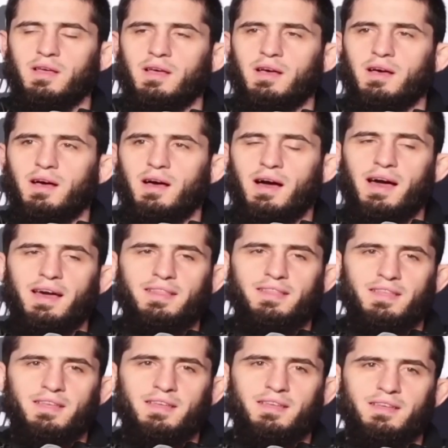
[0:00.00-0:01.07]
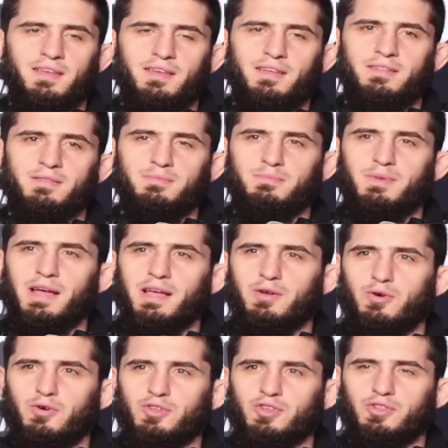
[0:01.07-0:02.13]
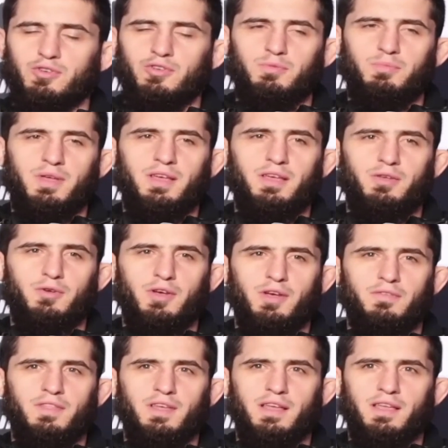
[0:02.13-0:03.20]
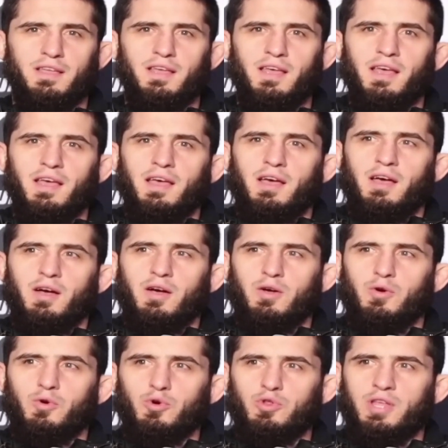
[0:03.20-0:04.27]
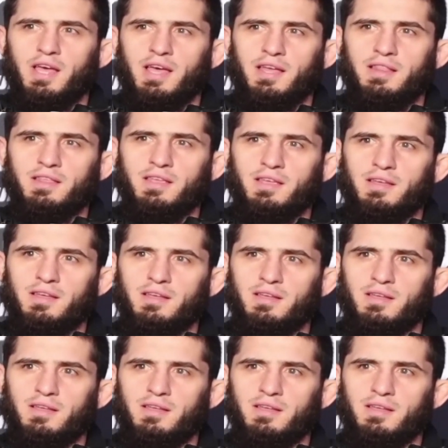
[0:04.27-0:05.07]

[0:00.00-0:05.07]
Islam, of course, it was a massive stroke of luck. An amazing opportunity just fell onto his lap.